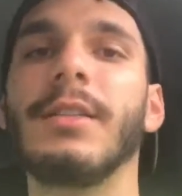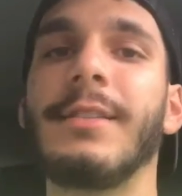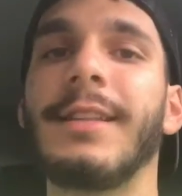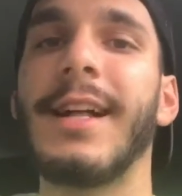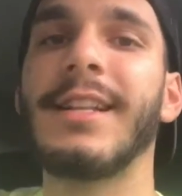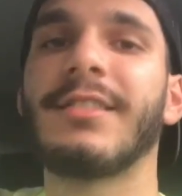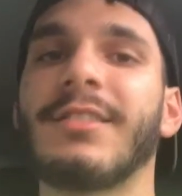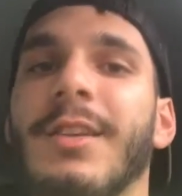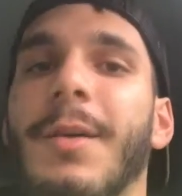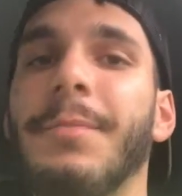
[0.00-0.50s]

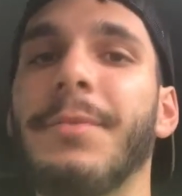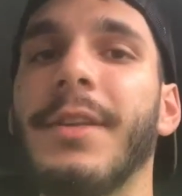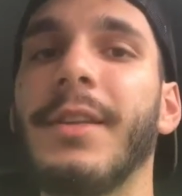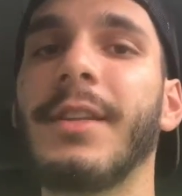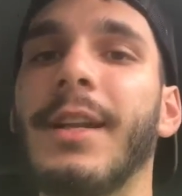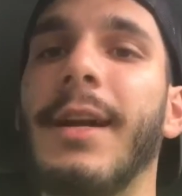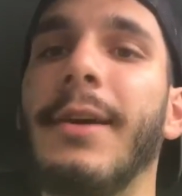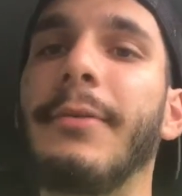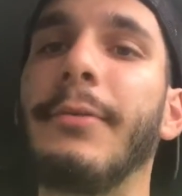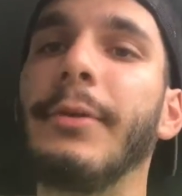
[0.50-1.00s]
That's
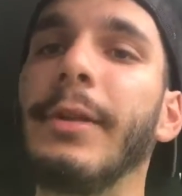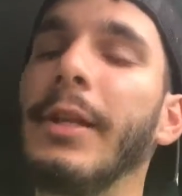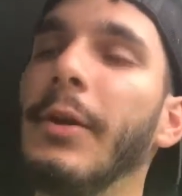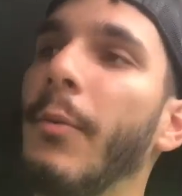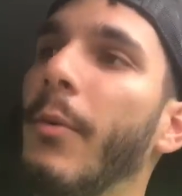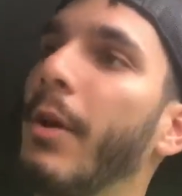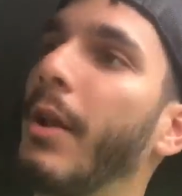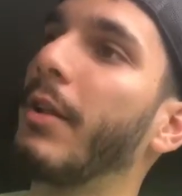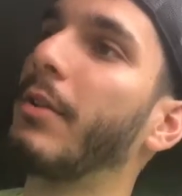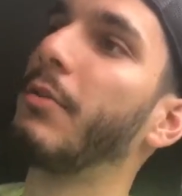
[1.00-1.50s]
something that I really
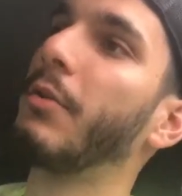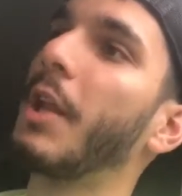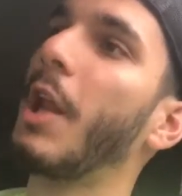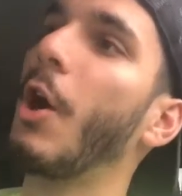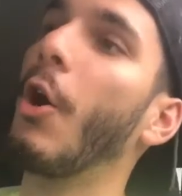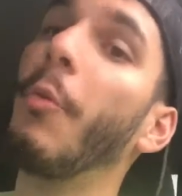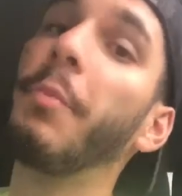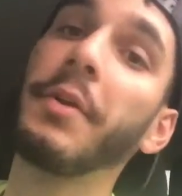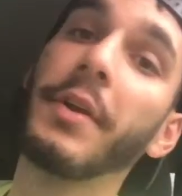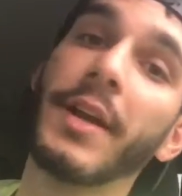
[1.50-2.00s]
want to do, and I
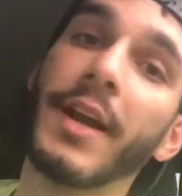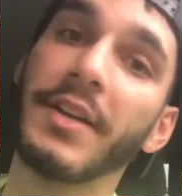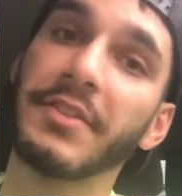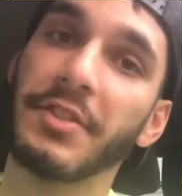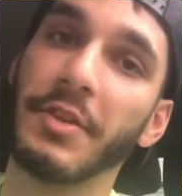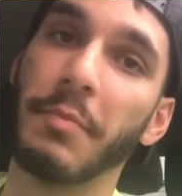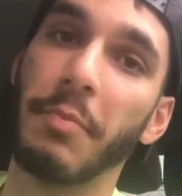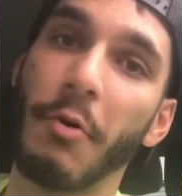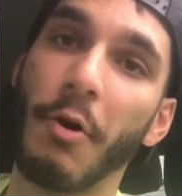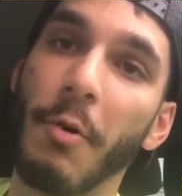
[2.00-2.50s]
hope you guys
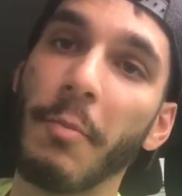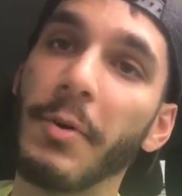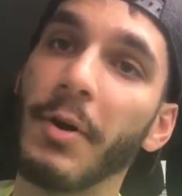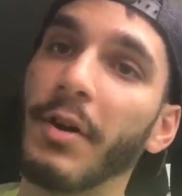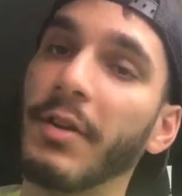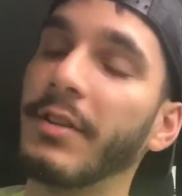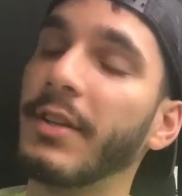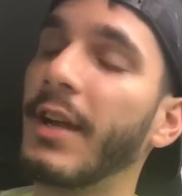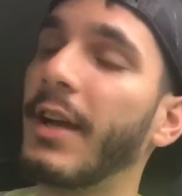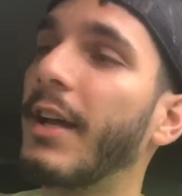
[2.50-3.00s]
support me
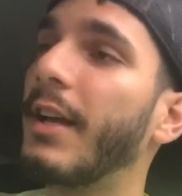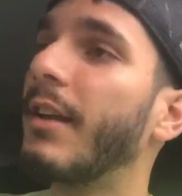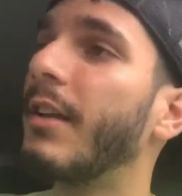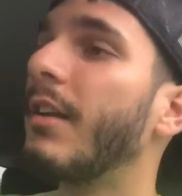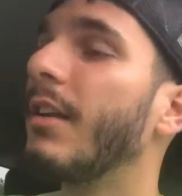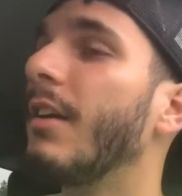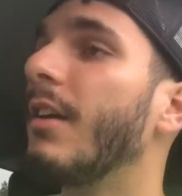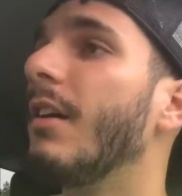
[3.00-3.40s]
on that.